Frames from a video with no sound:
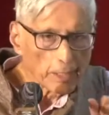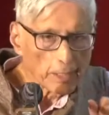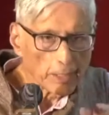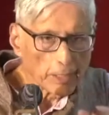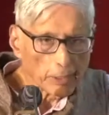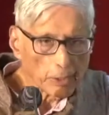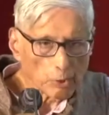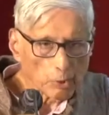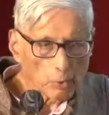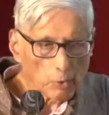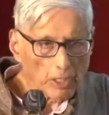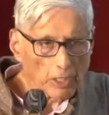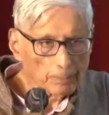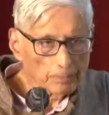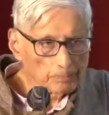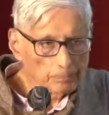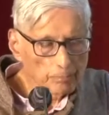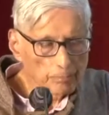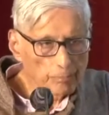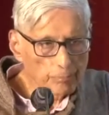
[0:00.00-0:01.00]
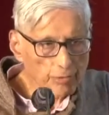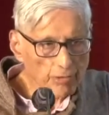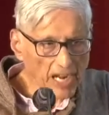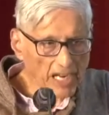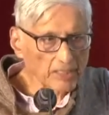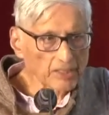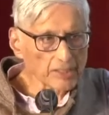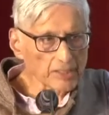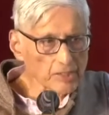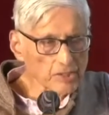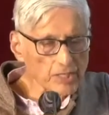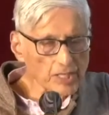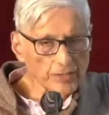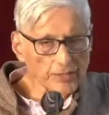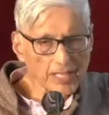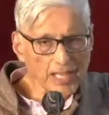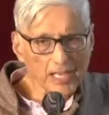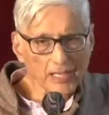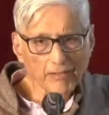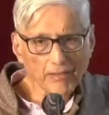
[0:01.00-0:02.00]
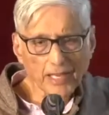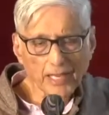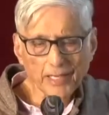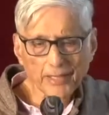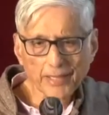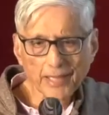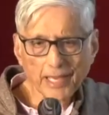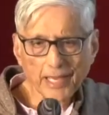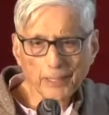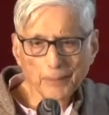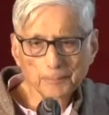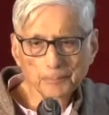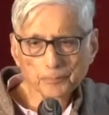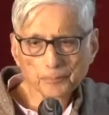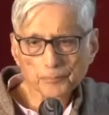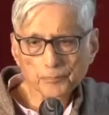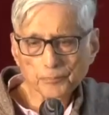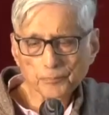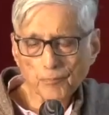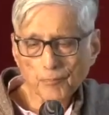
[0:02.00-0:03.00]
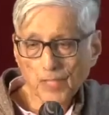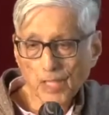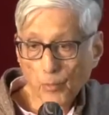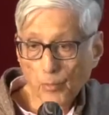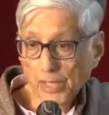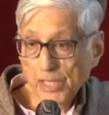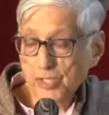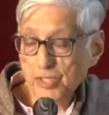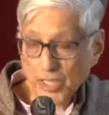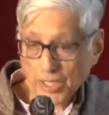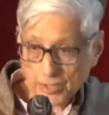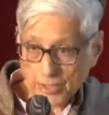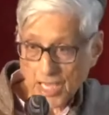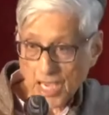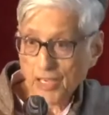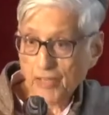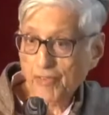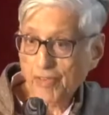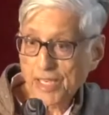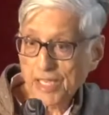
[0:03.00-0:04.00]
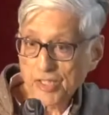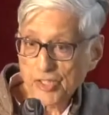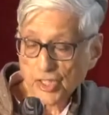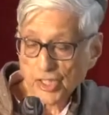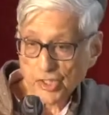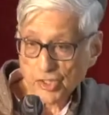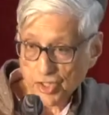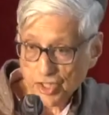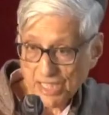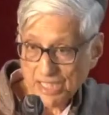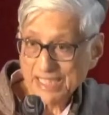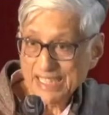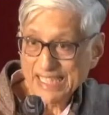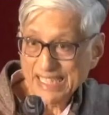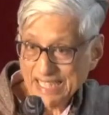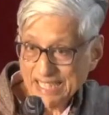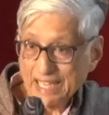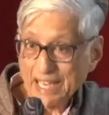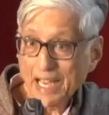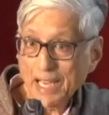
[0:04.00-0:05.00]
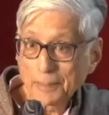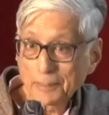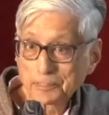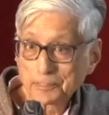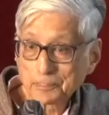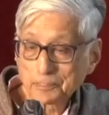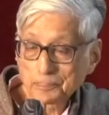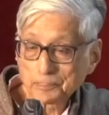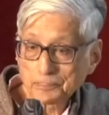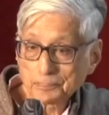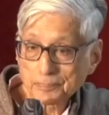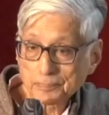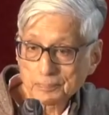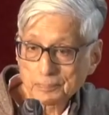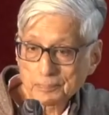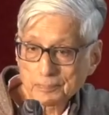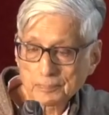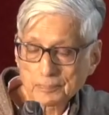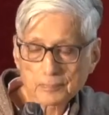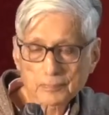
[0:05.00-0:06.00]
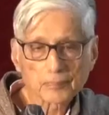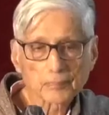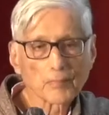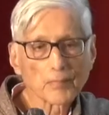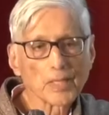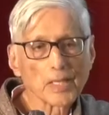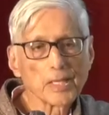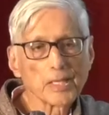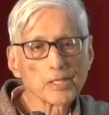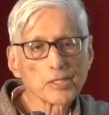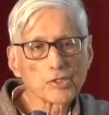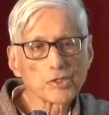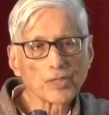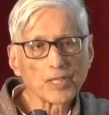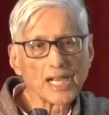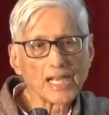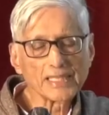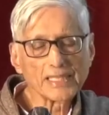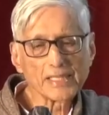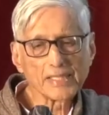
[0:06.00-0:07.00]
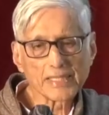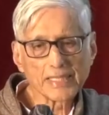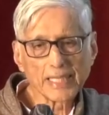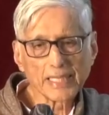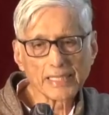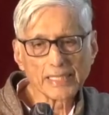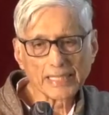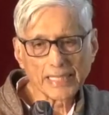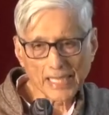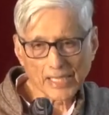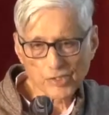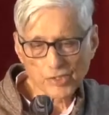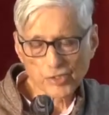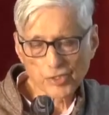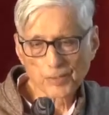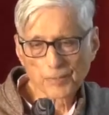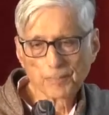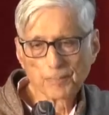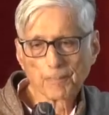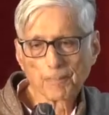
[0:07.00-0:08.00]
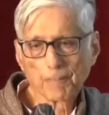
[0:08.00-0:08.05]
You practice Satyagraha there. Will Satyagraha succeed in India? So Gandhi said, yes.